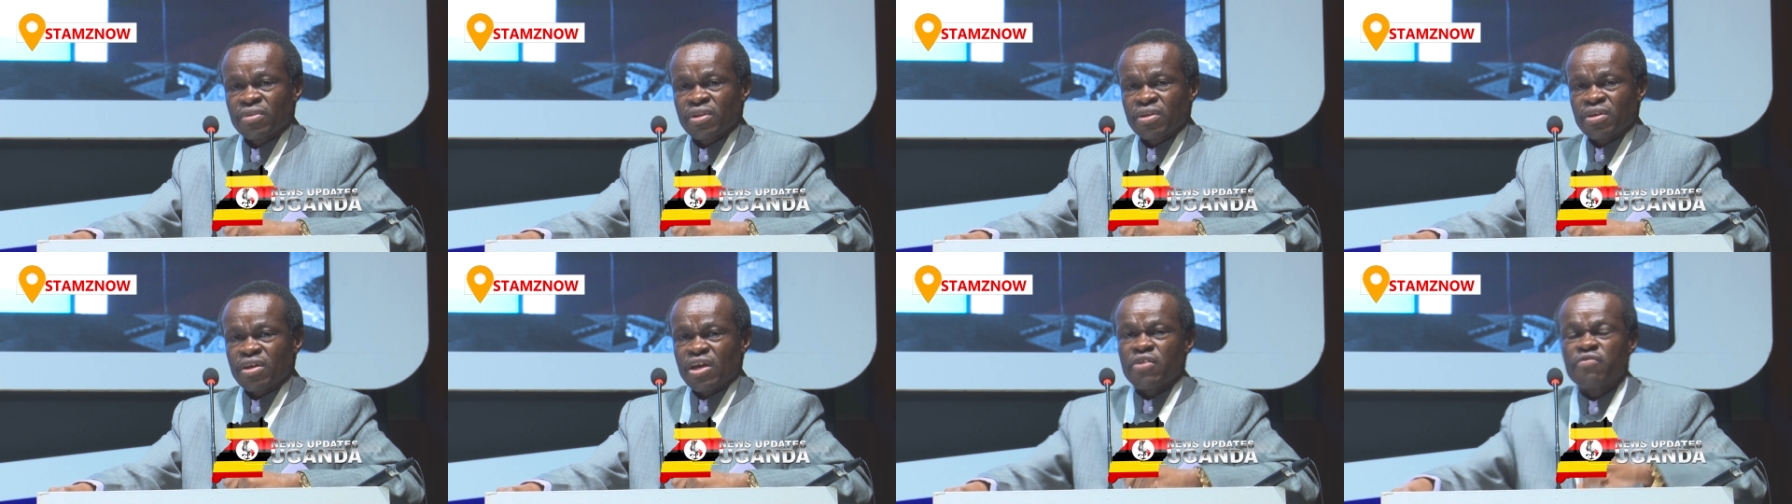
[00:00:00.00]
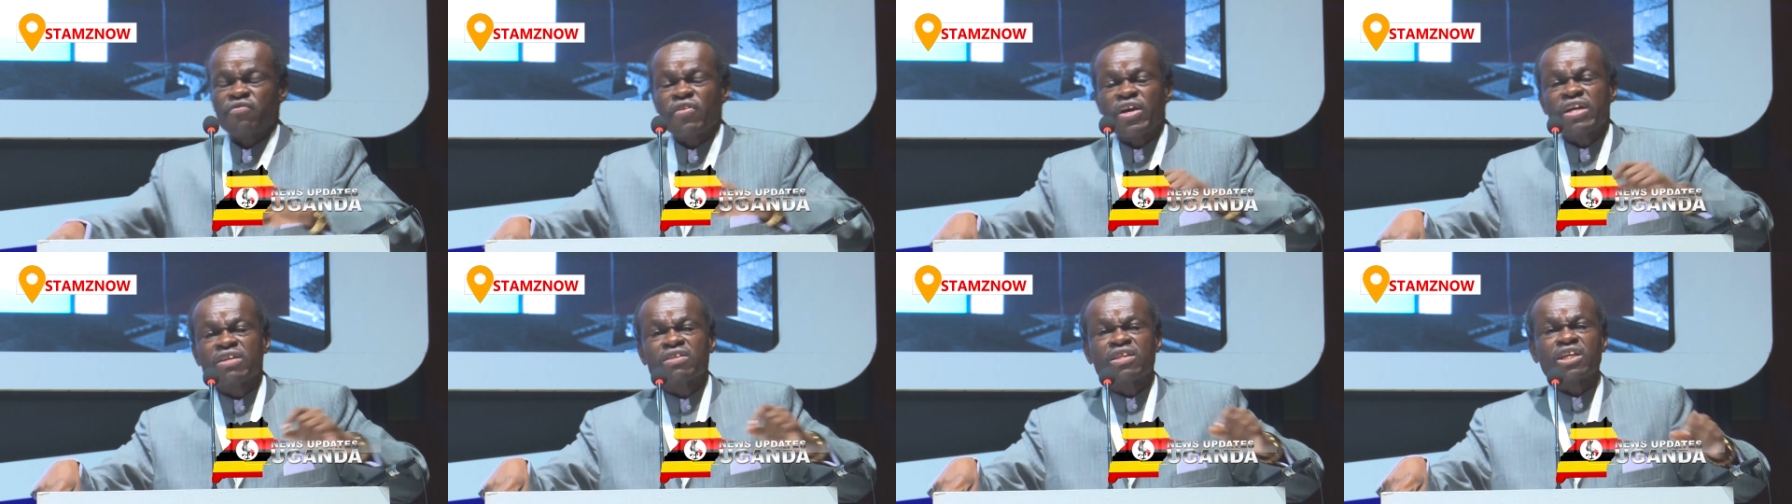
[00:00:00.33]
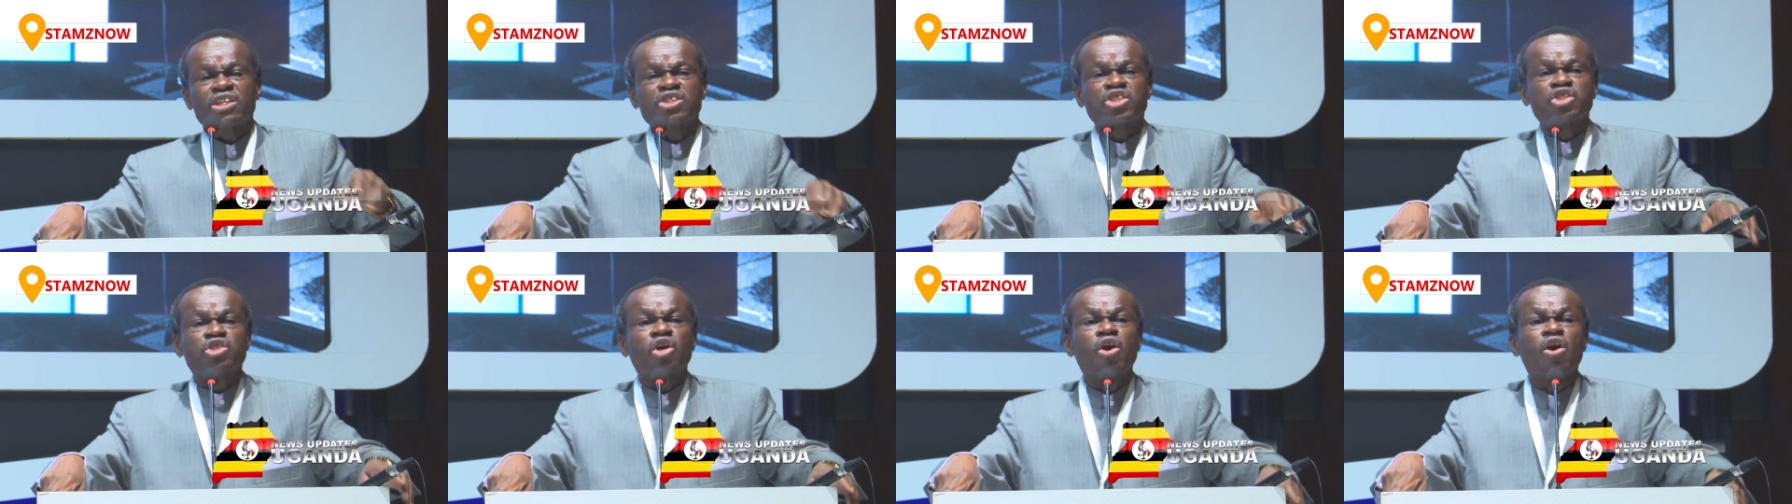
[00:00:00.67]
Even
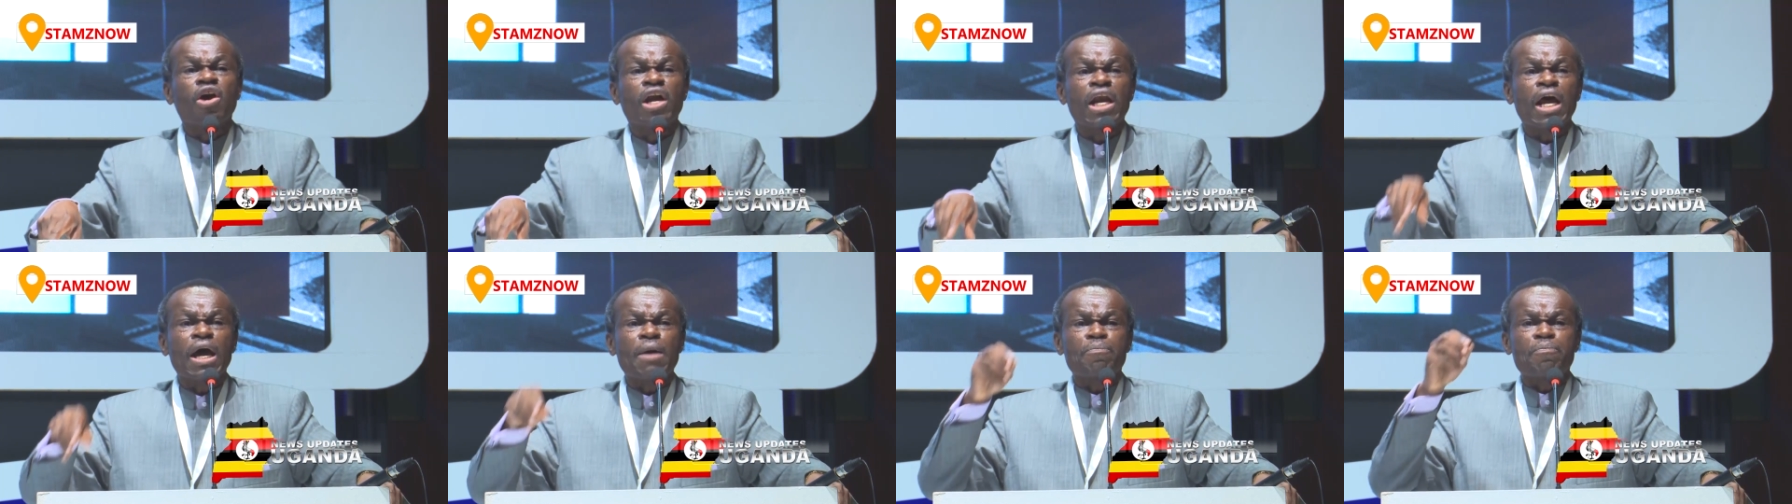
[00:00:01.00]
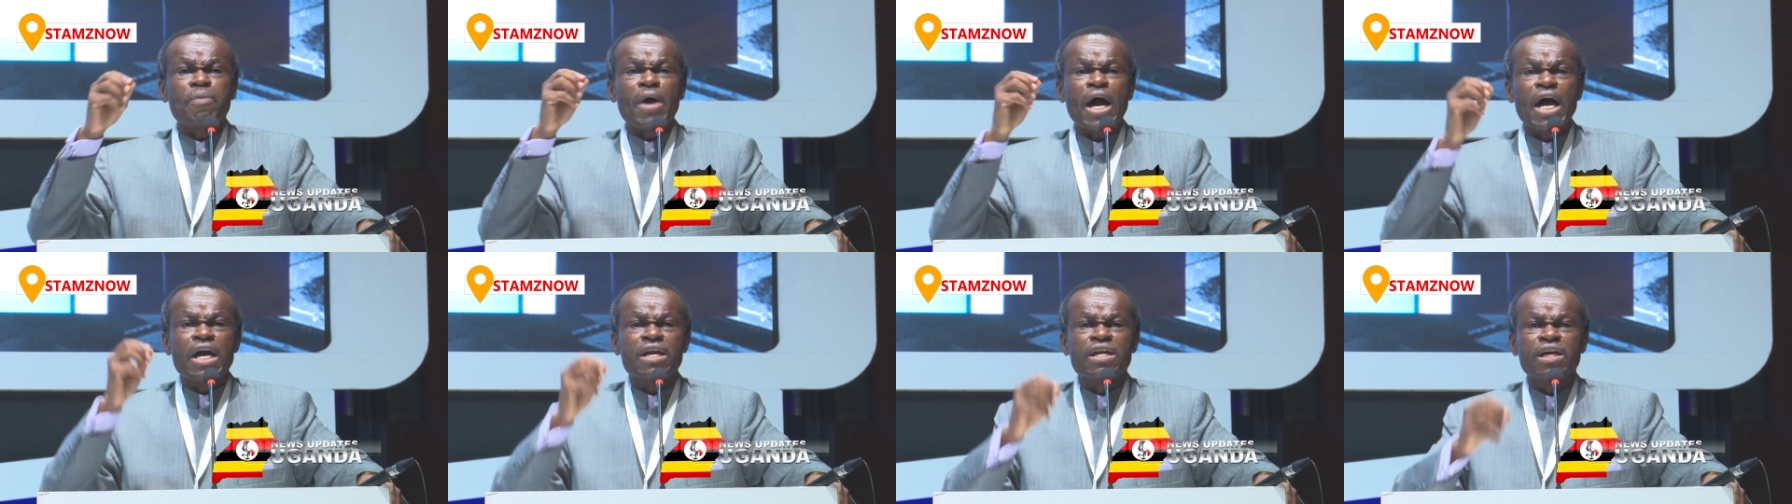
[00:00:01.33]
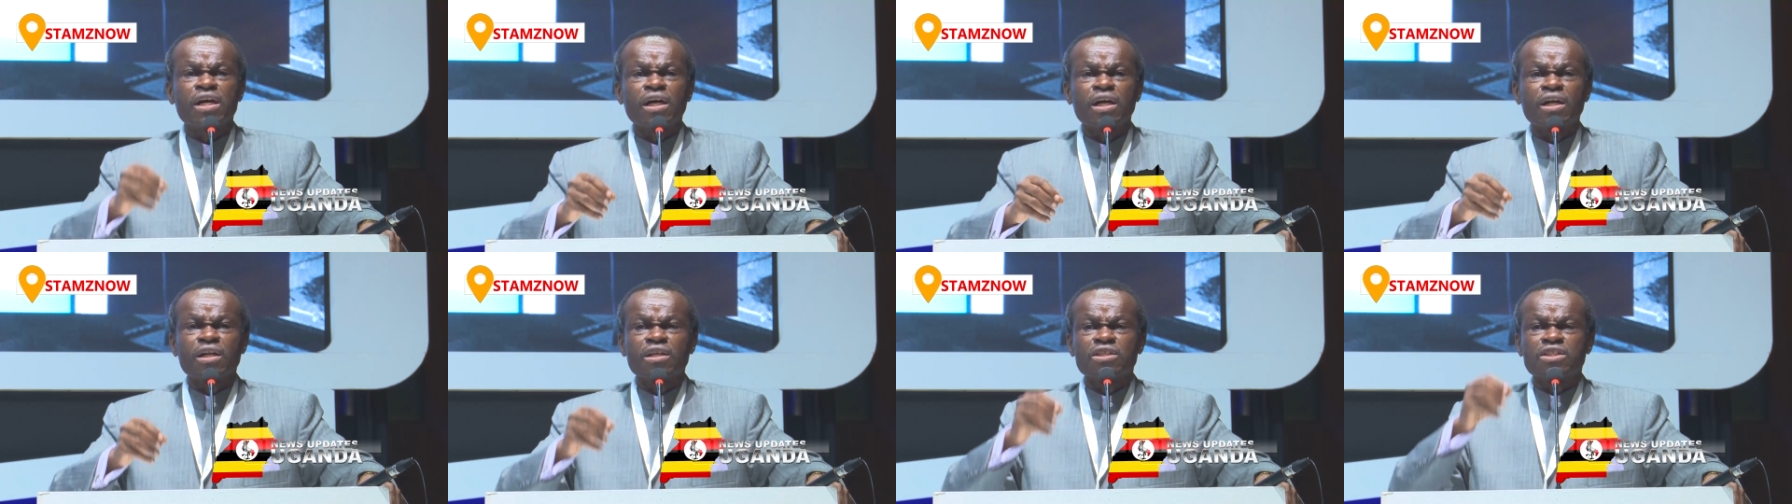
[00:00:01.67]
the solar
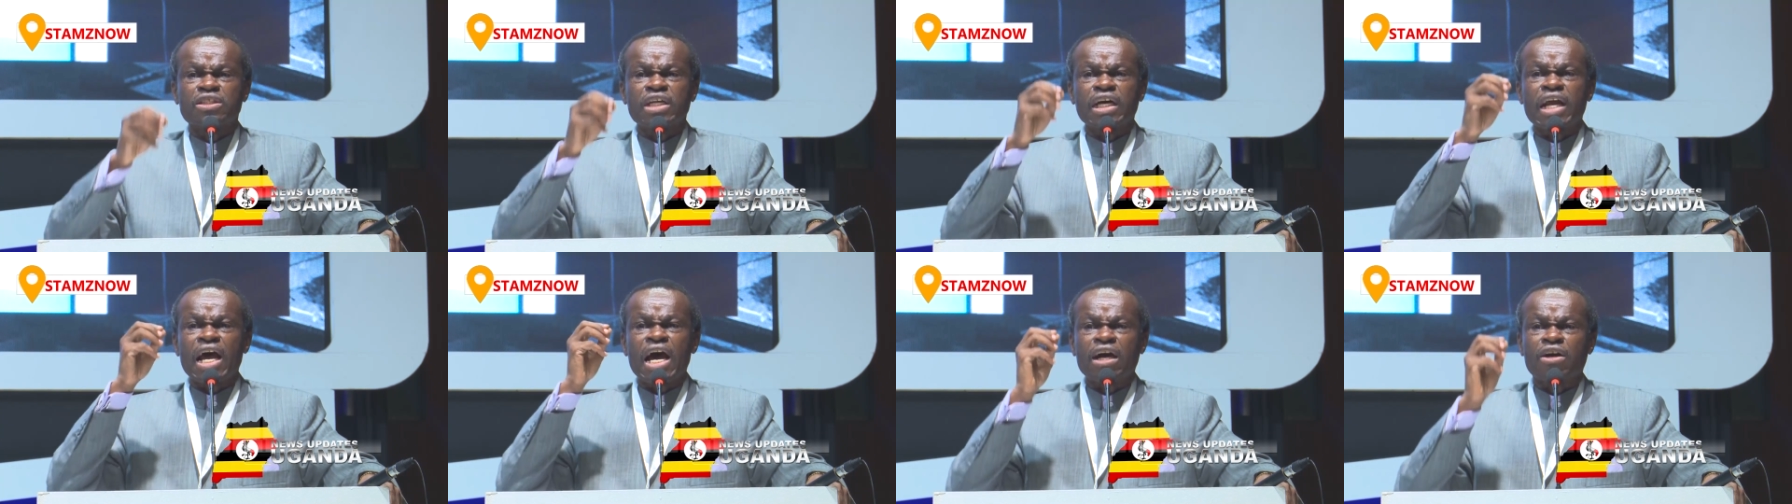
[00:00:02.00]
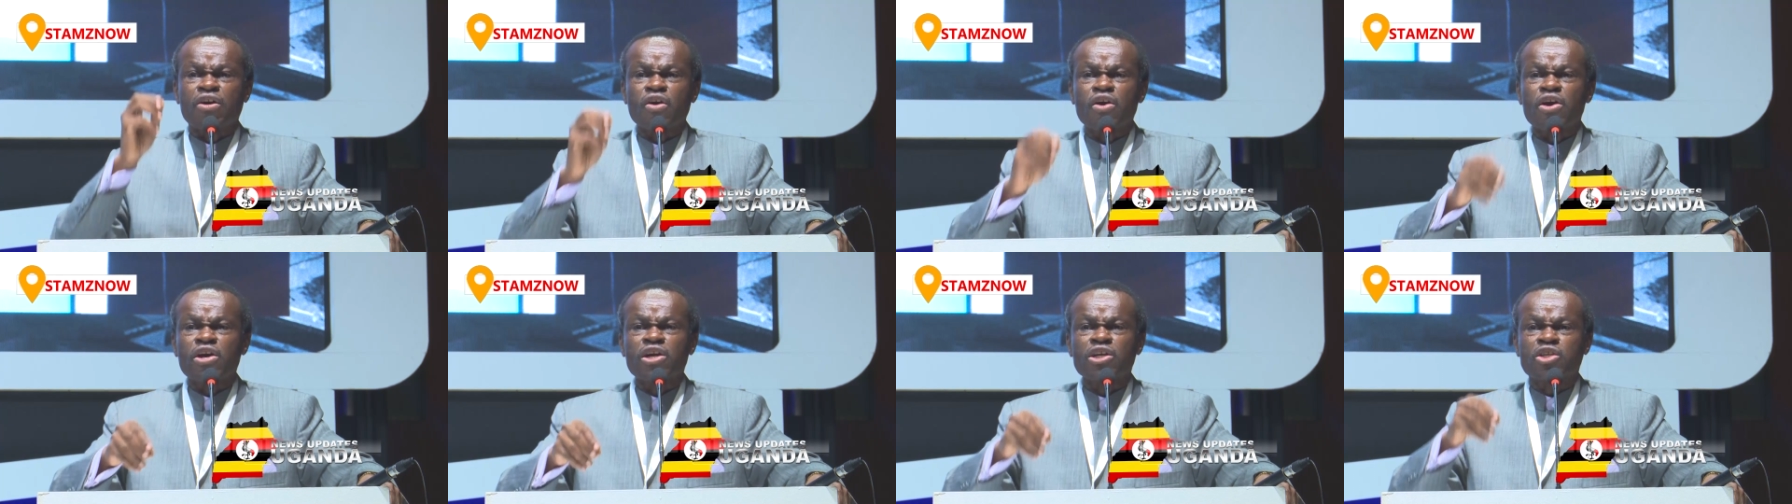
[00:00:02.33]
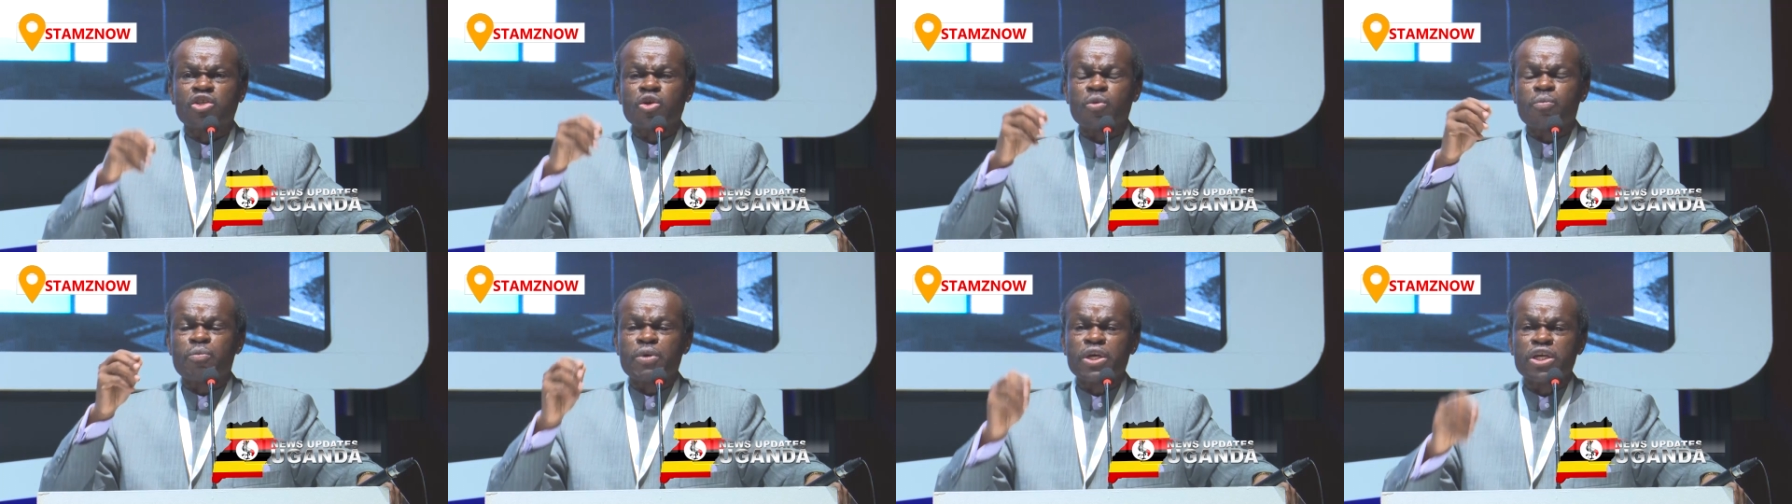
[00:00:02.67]
panels that are going
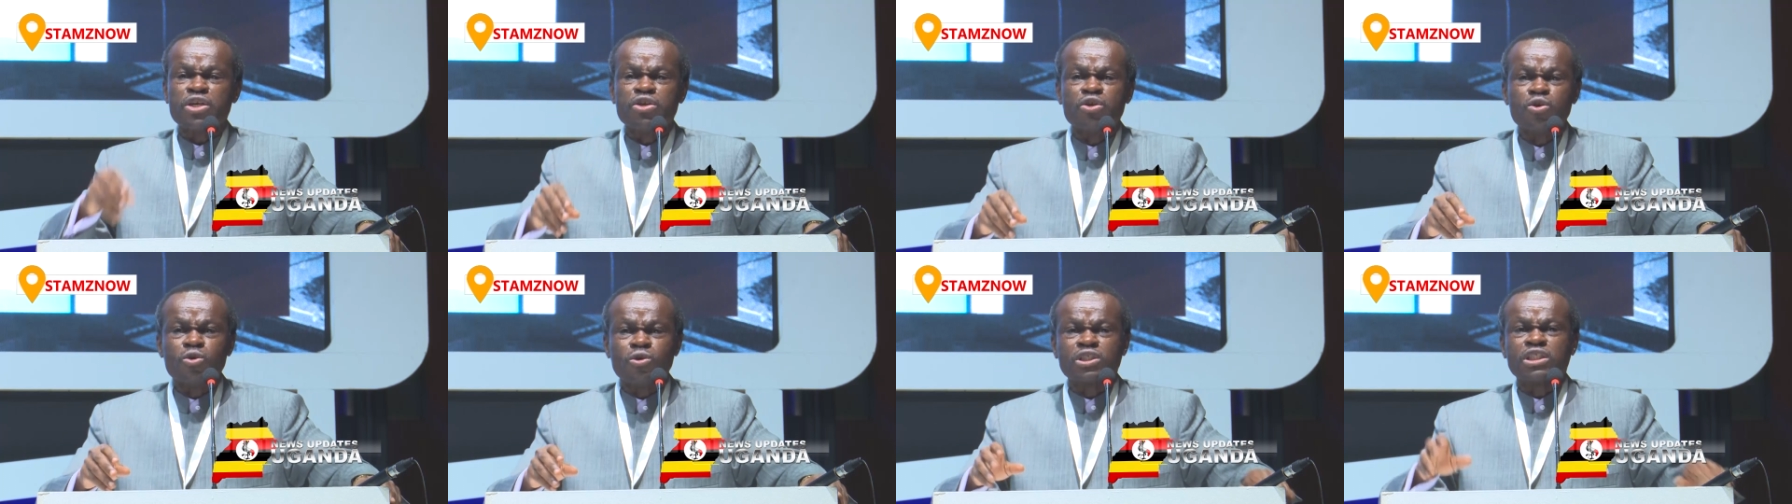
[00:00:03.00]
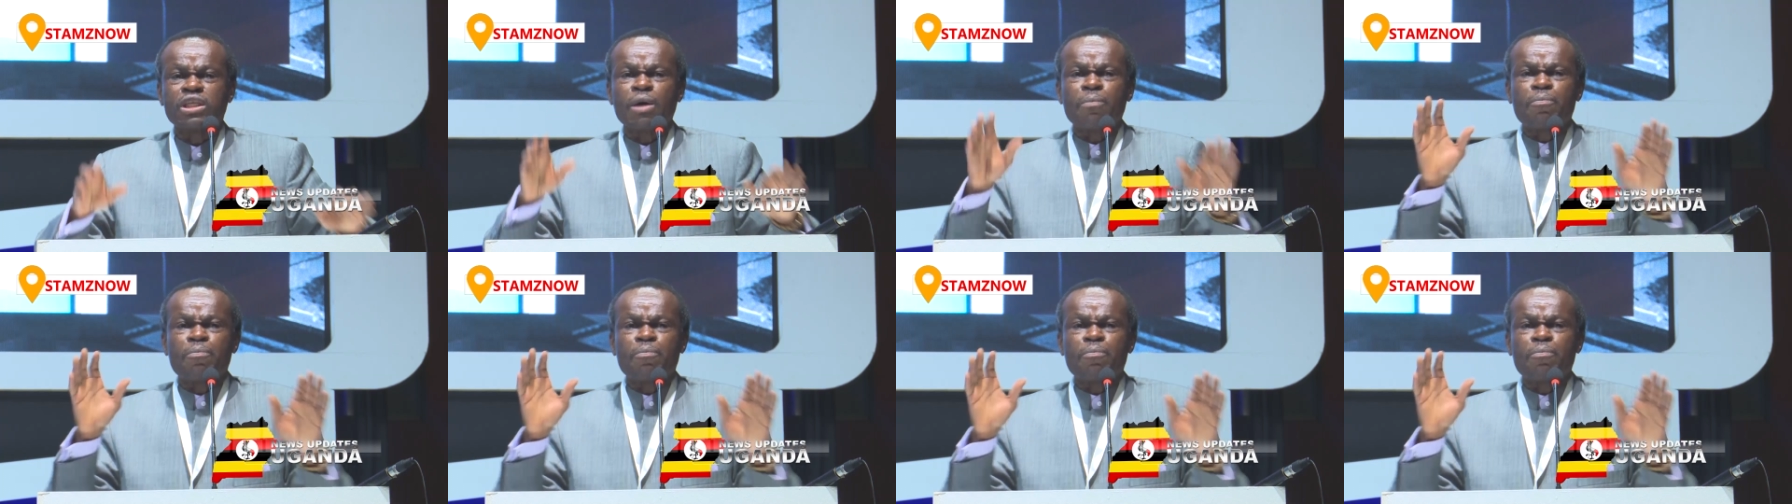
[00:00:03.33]
to be used,